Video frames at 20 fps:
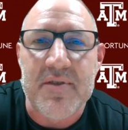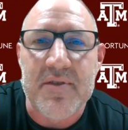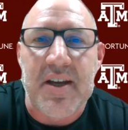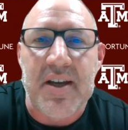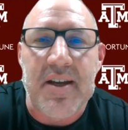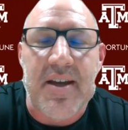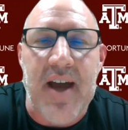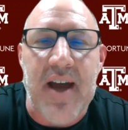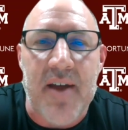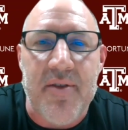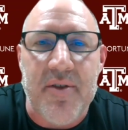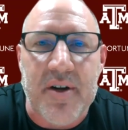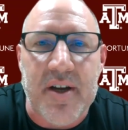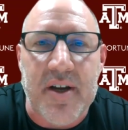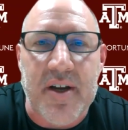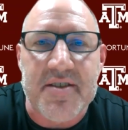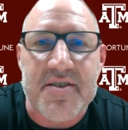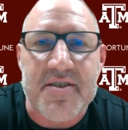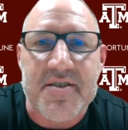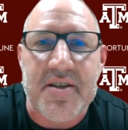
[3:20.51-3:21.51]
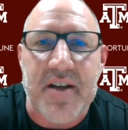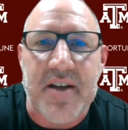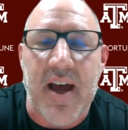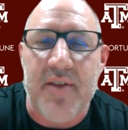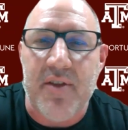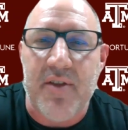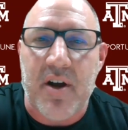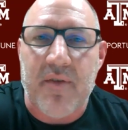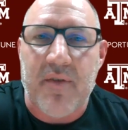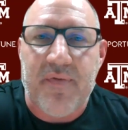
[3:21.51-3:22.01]
togetherness
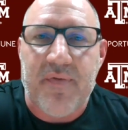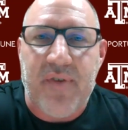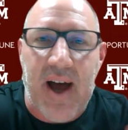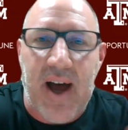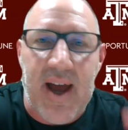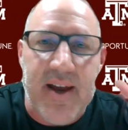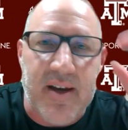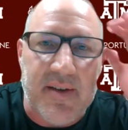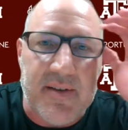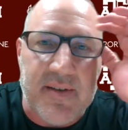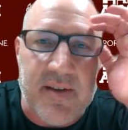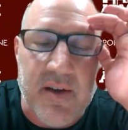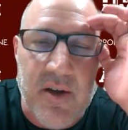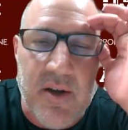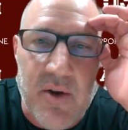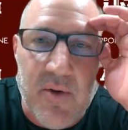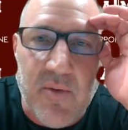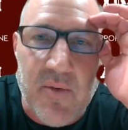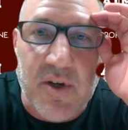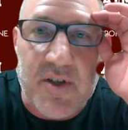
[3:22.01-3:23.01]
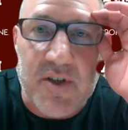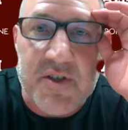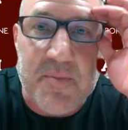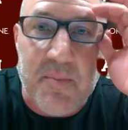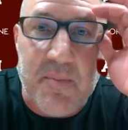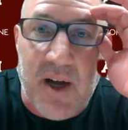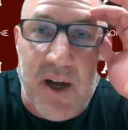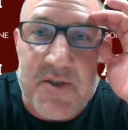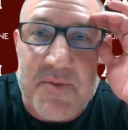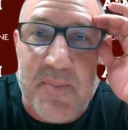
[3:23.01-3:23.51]
and their fight was
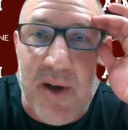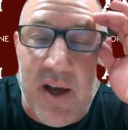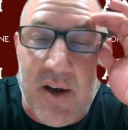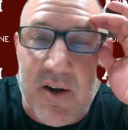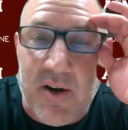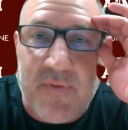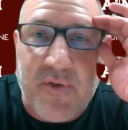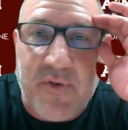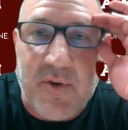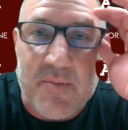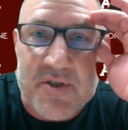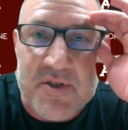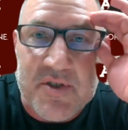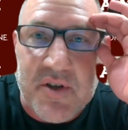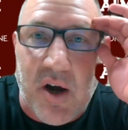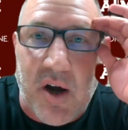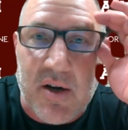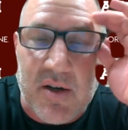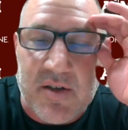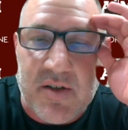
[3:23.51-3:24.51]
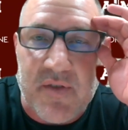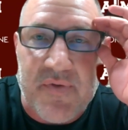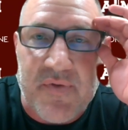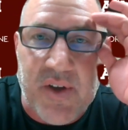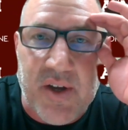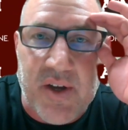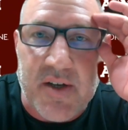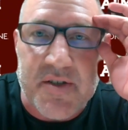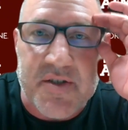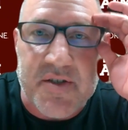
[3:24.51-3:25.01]
much better from start to
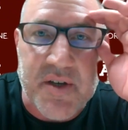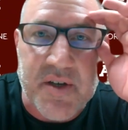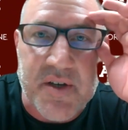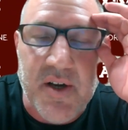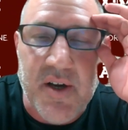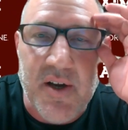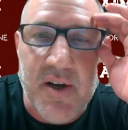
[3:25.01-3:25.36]
finish.